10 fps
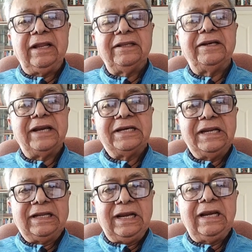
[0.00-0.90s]
the
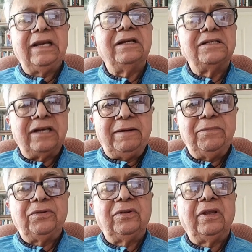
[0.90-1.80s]
technical
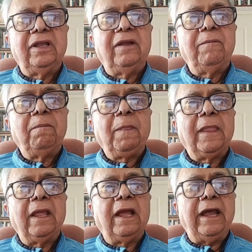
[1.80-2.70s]
terms
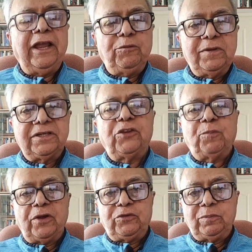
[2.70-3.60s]
as much as
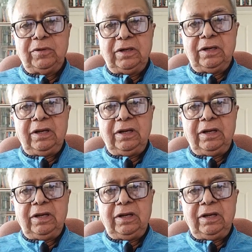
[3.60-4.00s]
possible.